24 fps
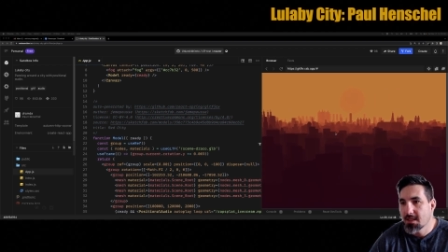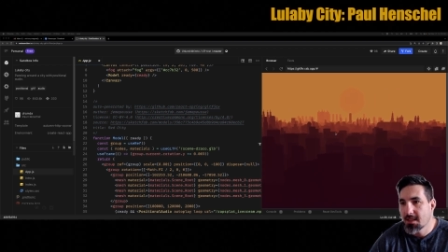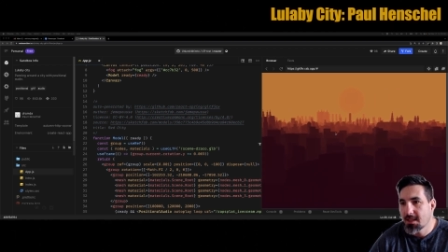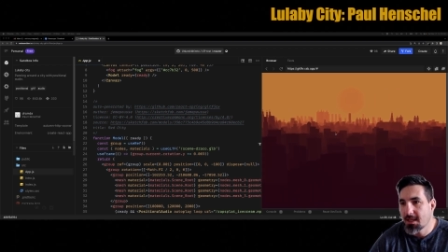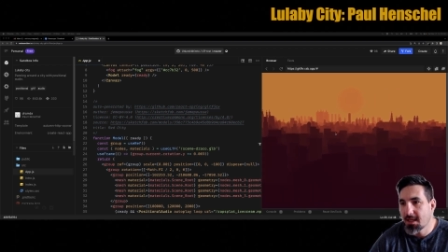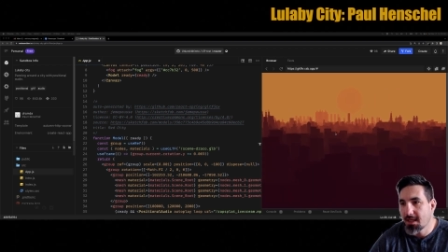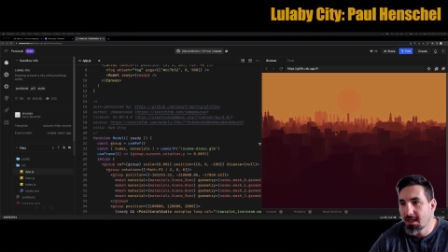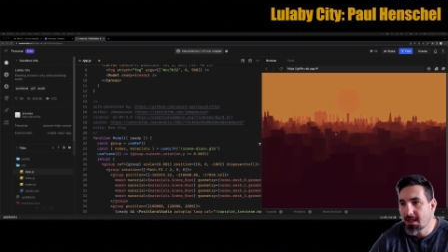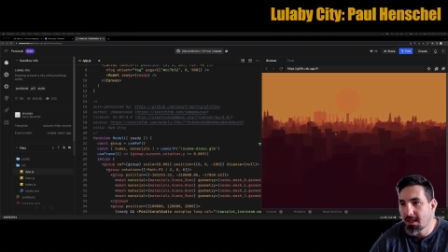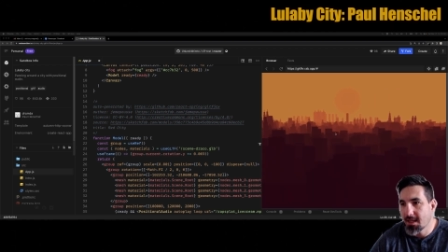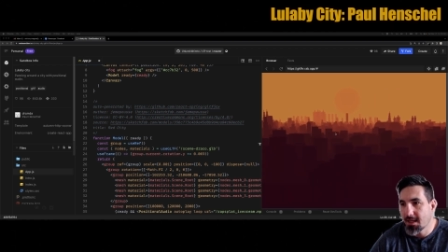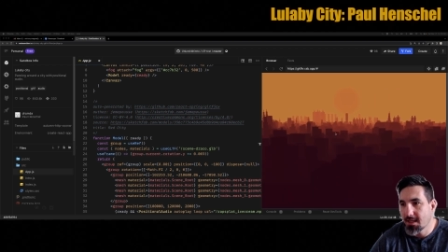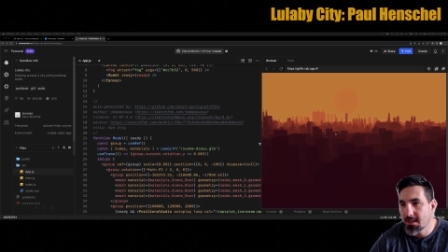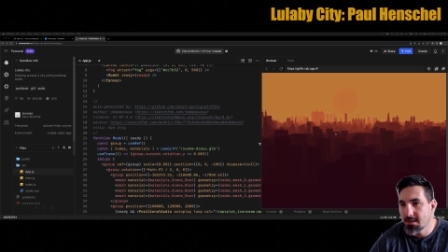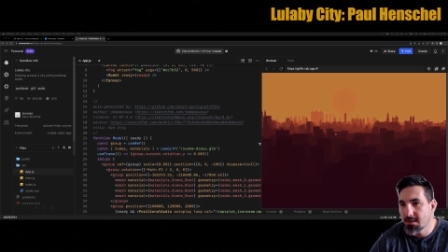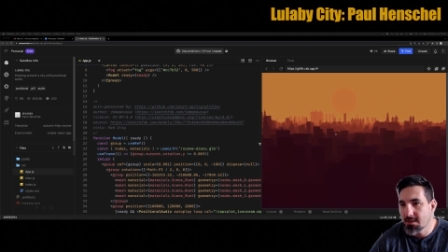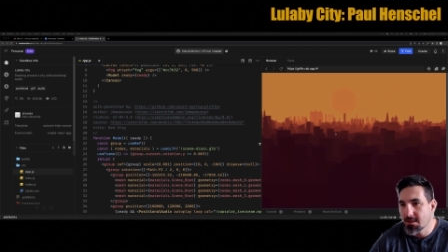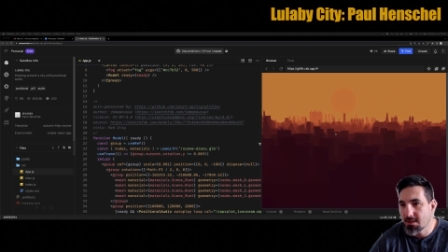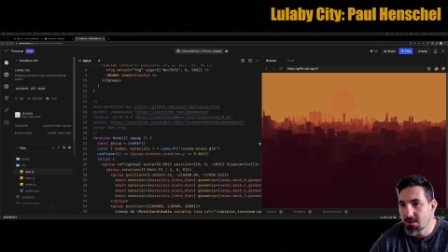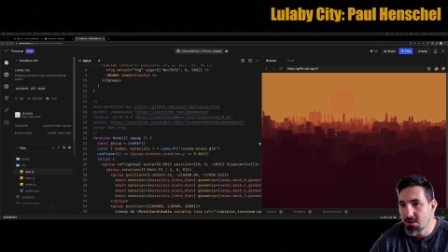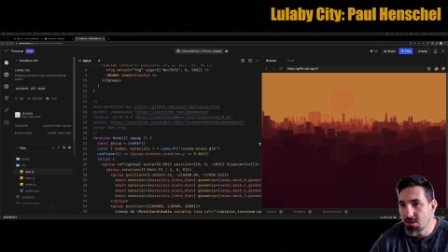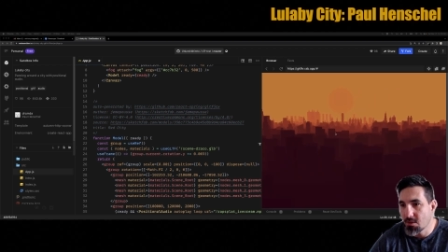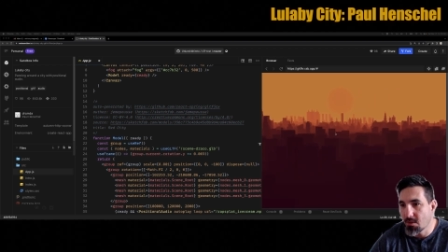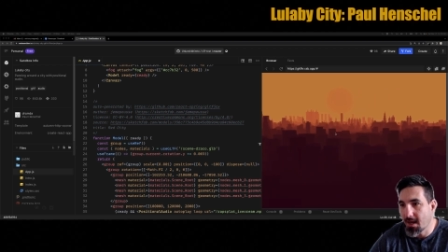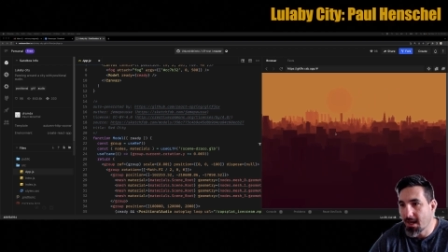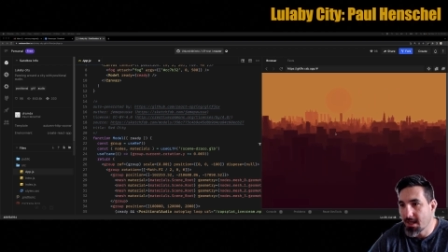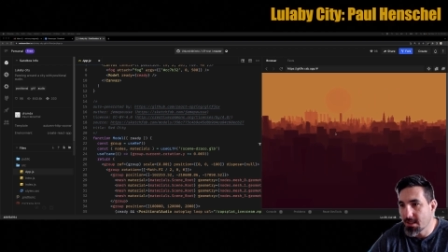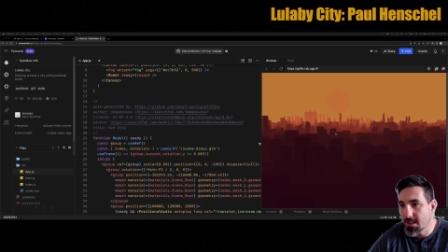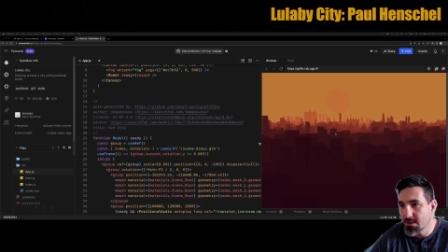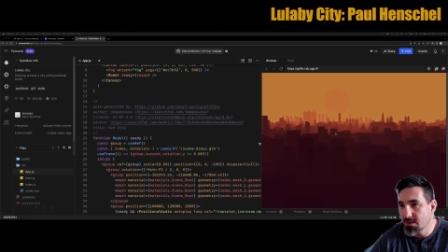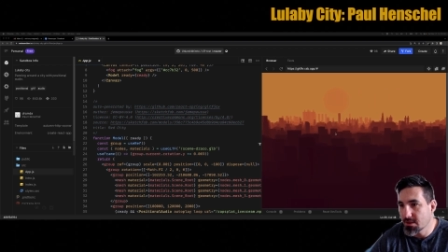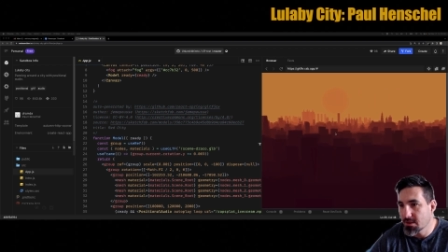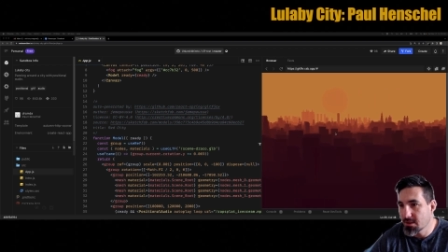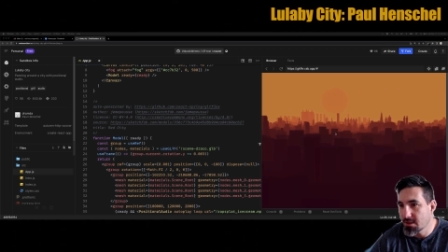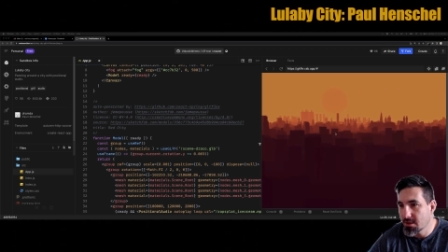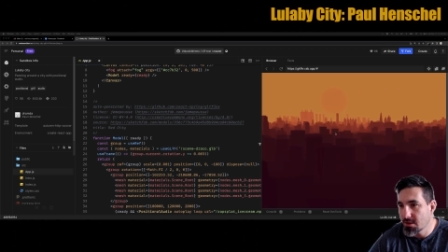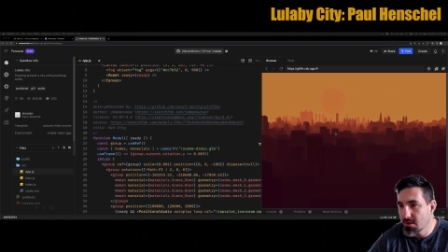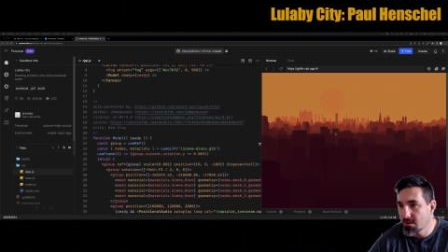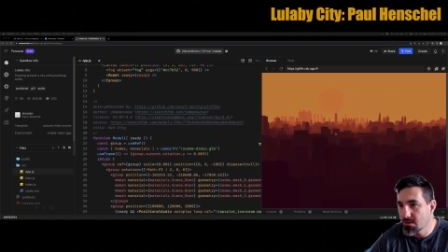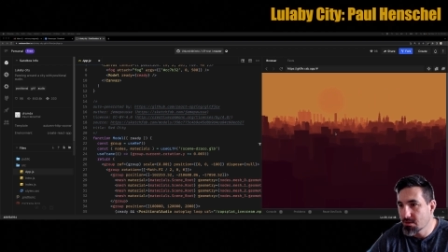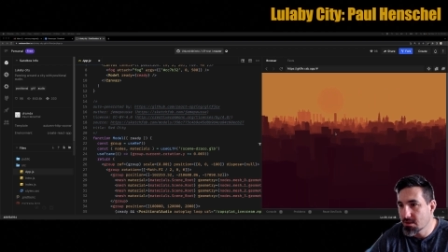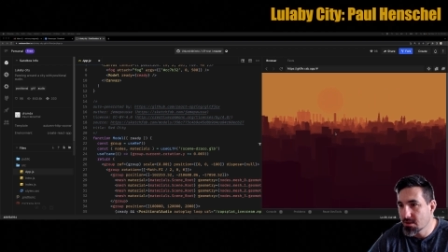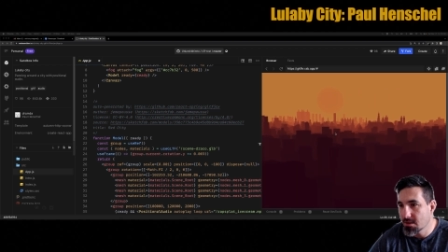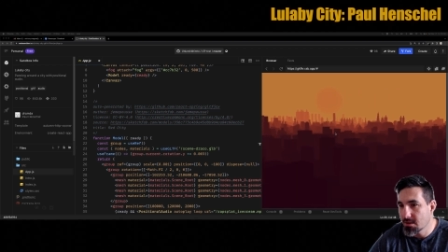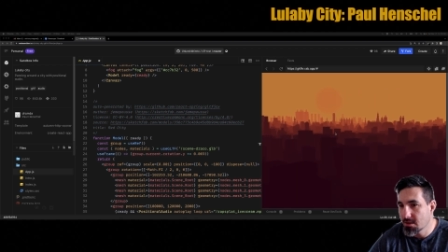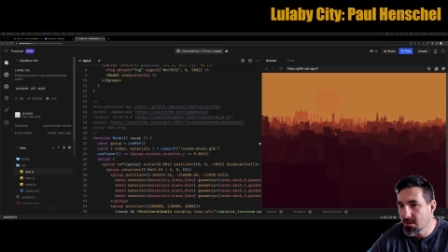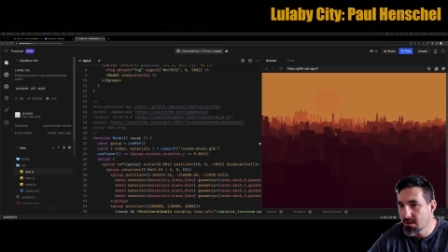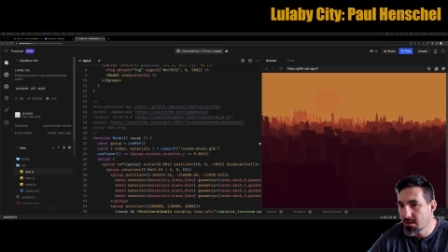and you actually used